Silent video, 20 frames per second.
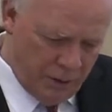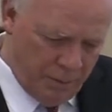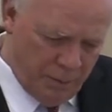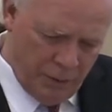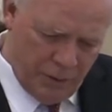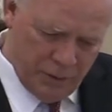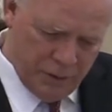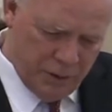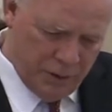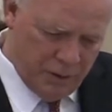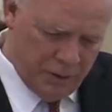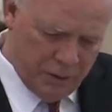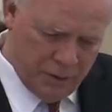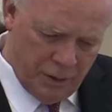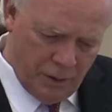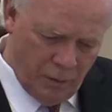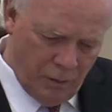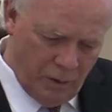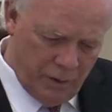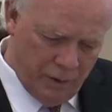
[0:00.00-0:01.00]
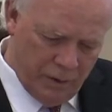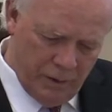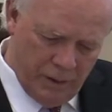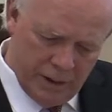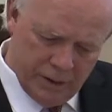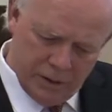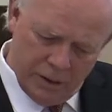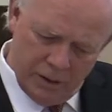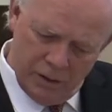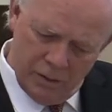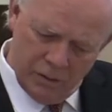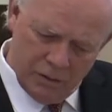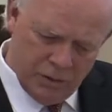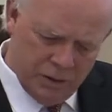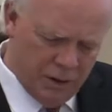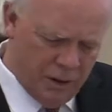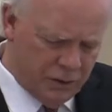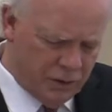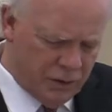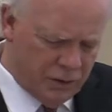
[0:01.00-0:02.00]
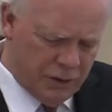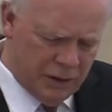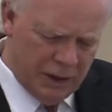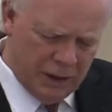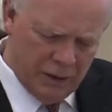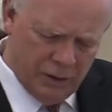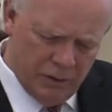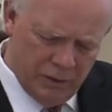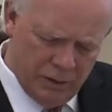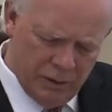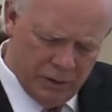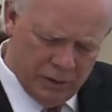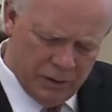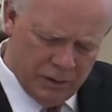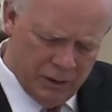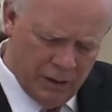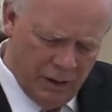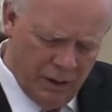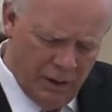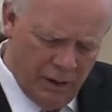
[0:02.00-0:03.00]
a person is the one who has no such singleness